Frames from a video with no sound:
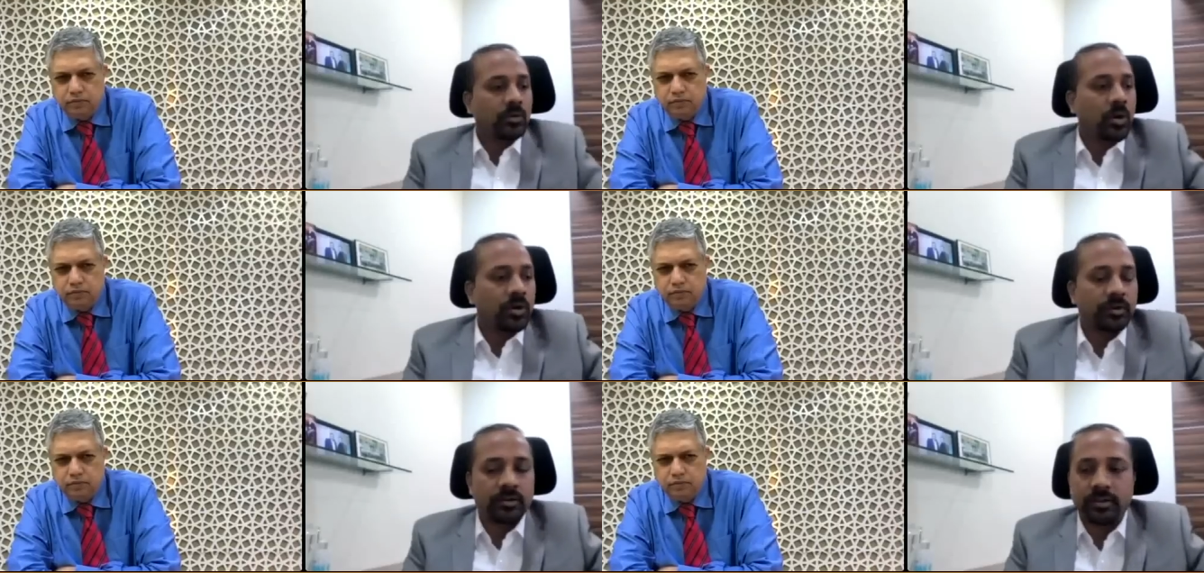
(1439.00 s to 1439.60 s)

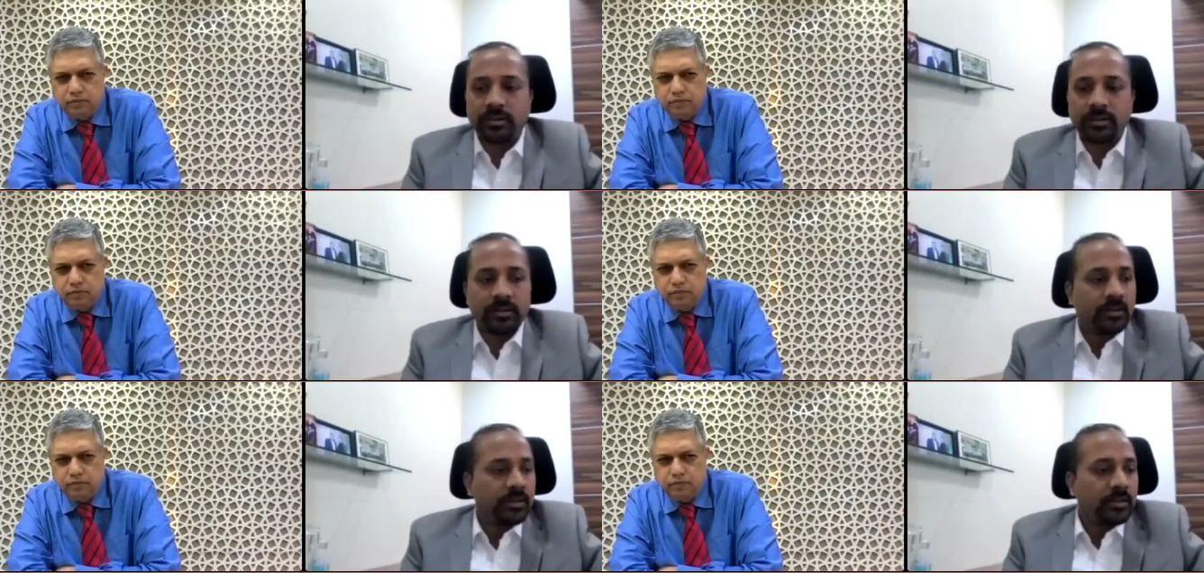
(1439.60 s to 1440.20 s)
Speaker 1: Got
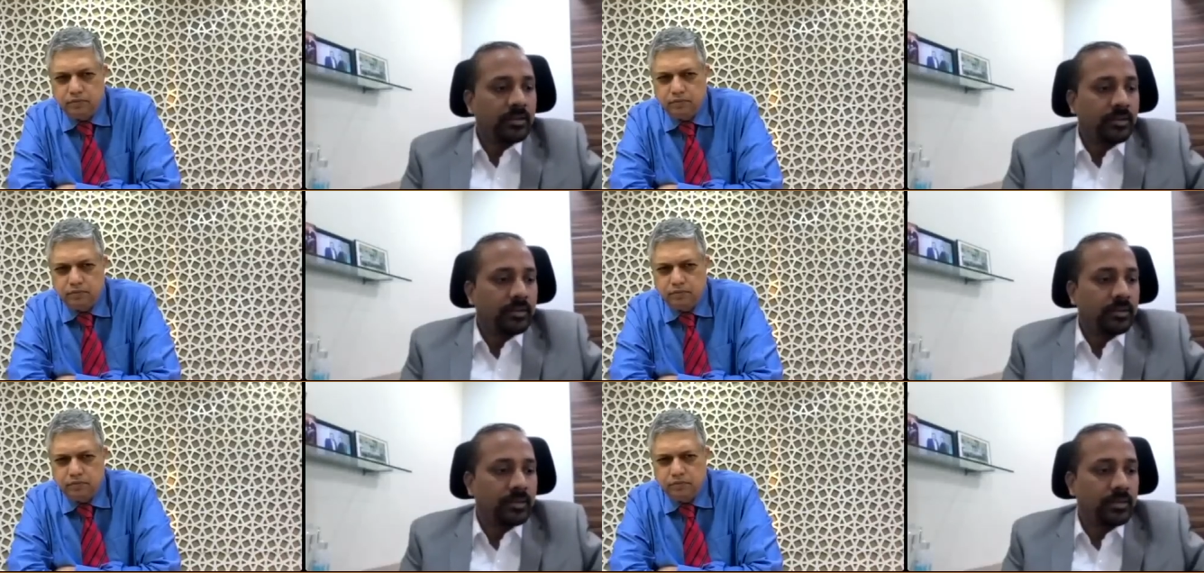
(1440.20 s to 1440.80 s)

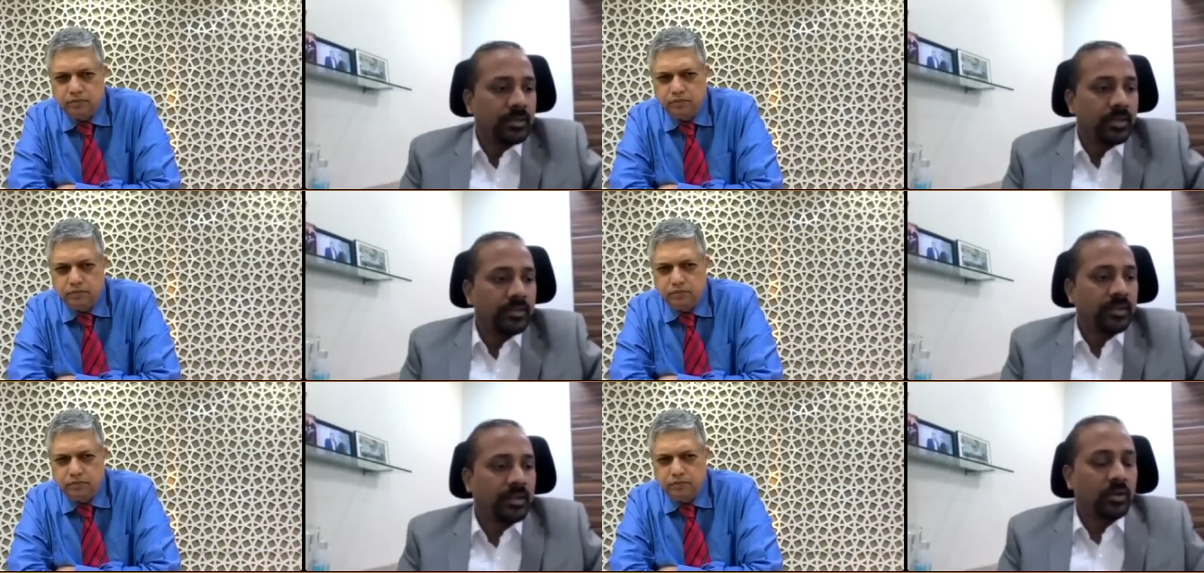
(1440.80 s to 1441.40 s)

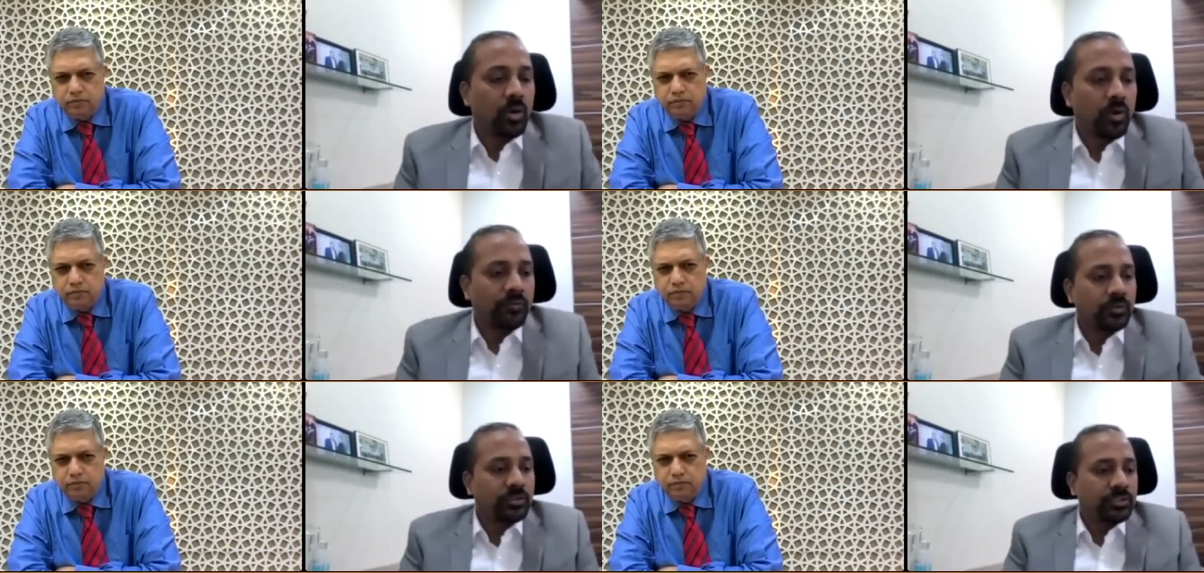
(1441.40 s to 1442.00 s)
it, there are a
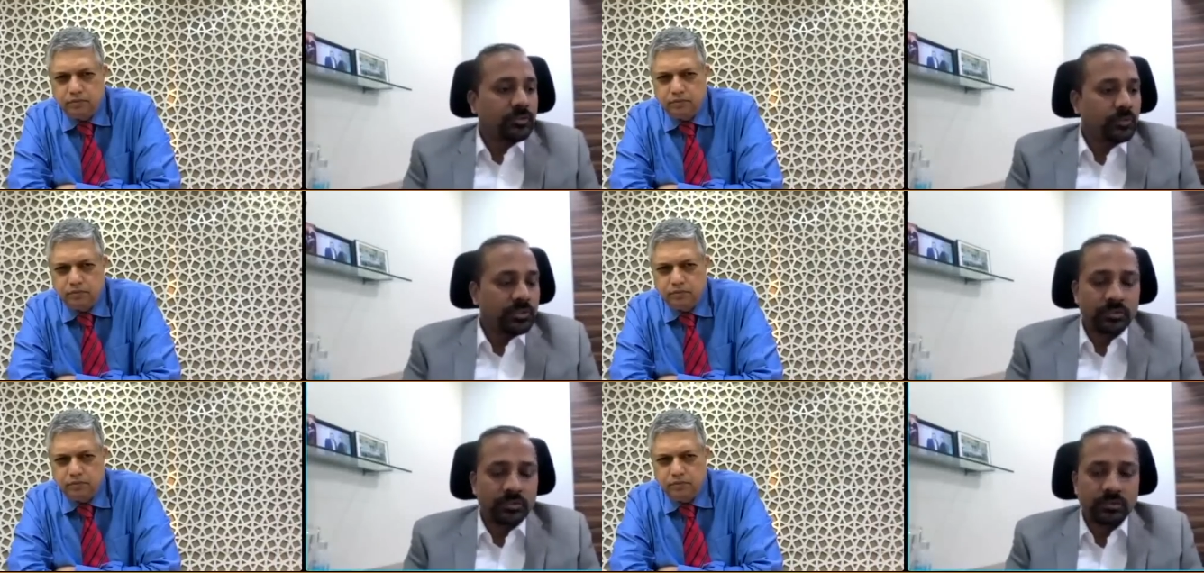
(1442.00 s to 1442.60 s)
lot of
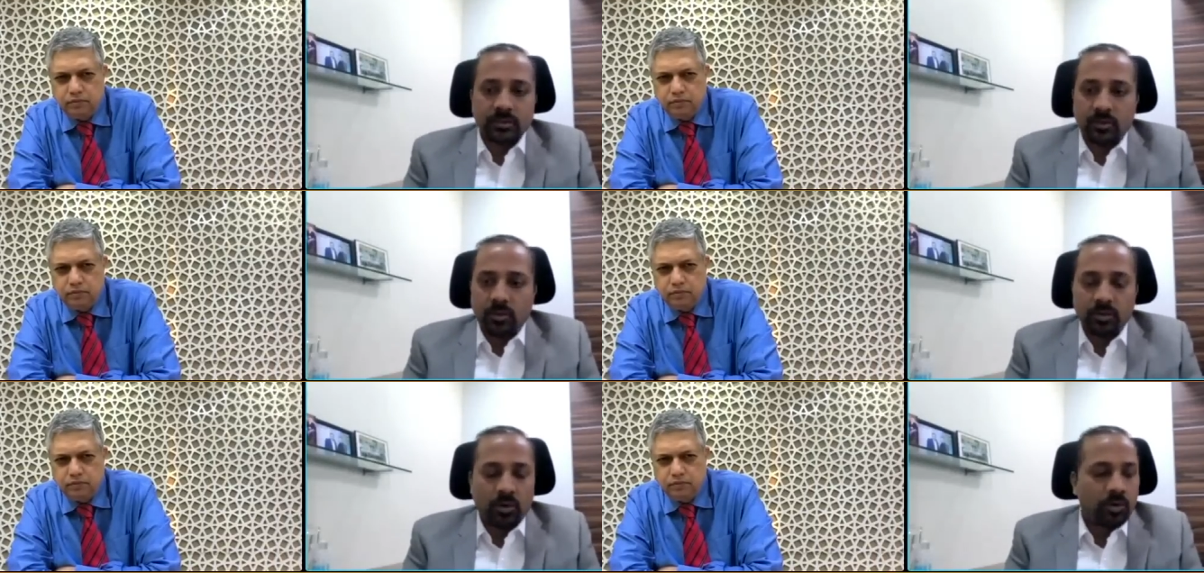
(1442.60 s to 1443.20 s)
questions which
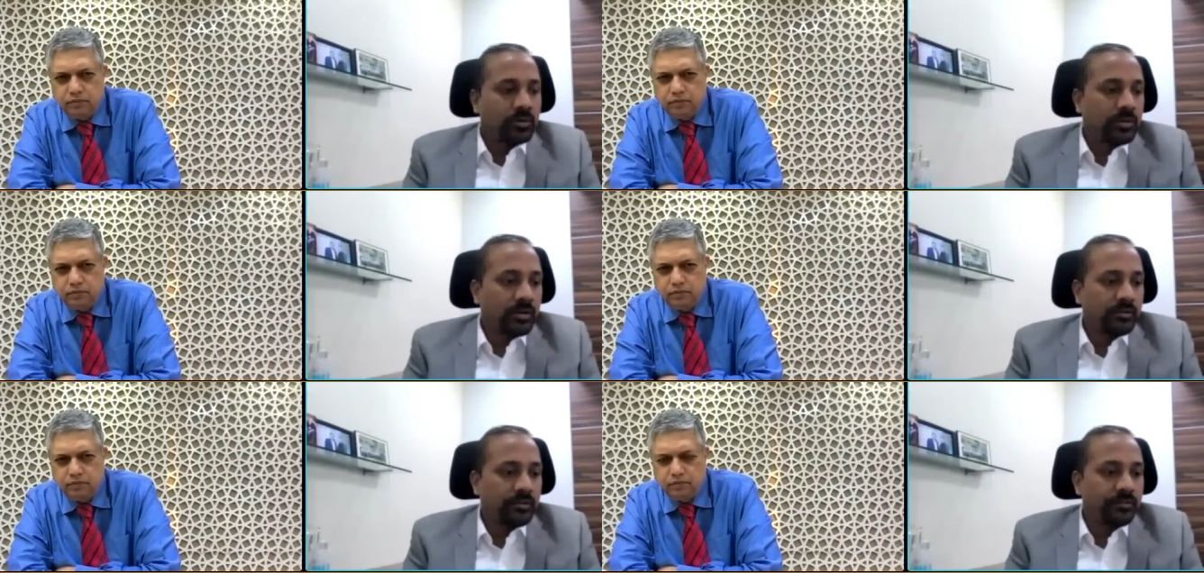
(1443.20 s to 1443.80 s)
on on
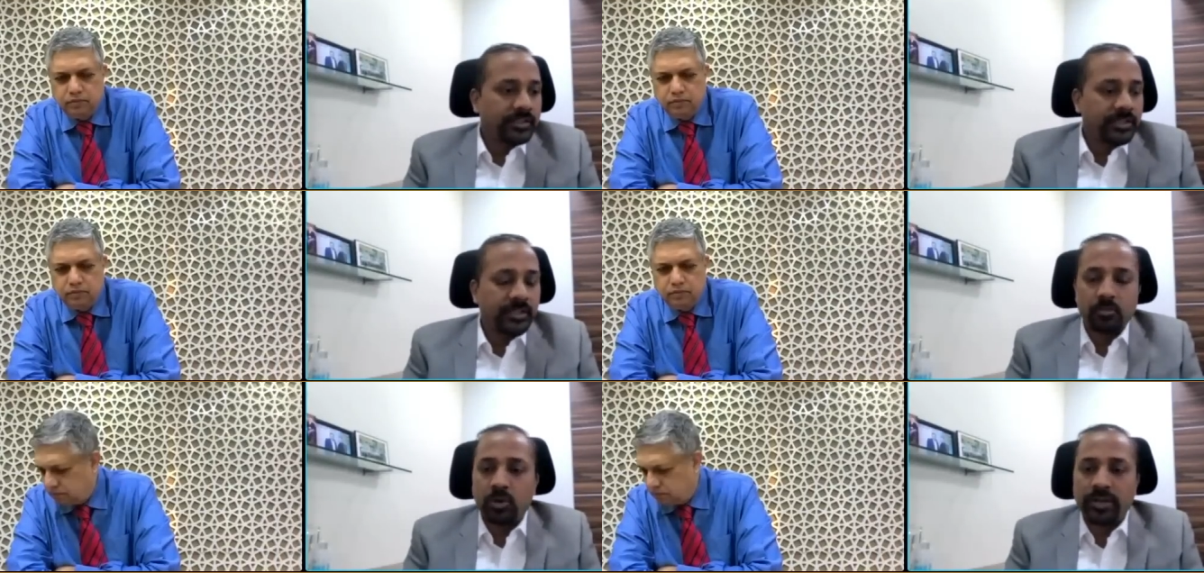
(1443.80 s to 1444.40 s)
uh, fixed income or